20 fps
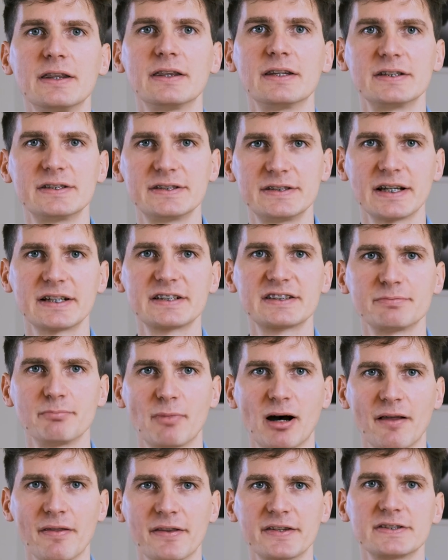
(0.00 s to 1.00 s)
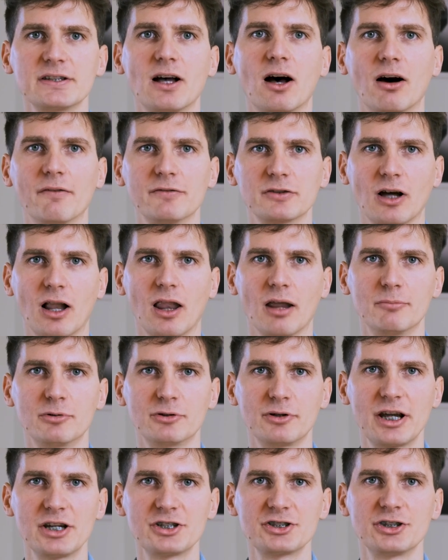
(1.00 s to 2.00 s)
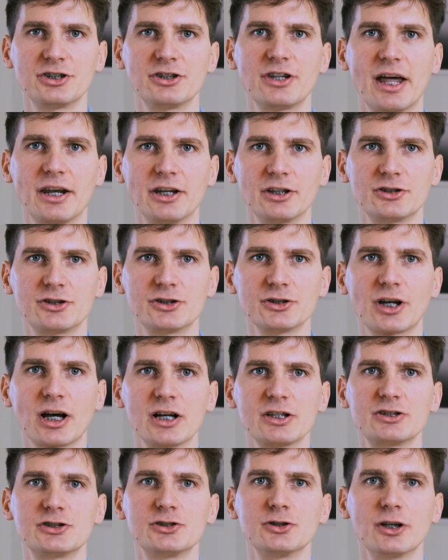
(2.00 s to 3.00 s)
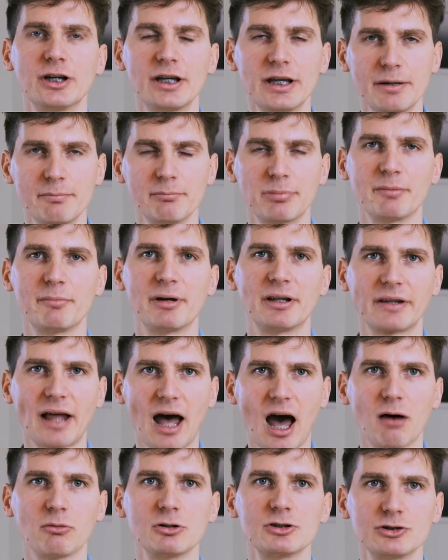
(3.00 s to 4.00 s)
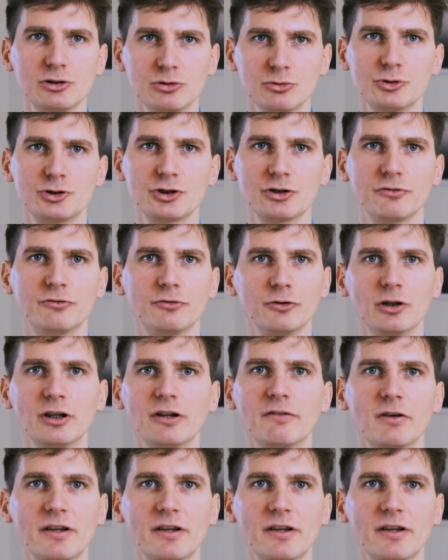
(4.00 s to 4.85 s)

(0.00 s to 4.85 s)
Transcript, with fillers: The 6 months of collaboration that it took us to implement our solution fully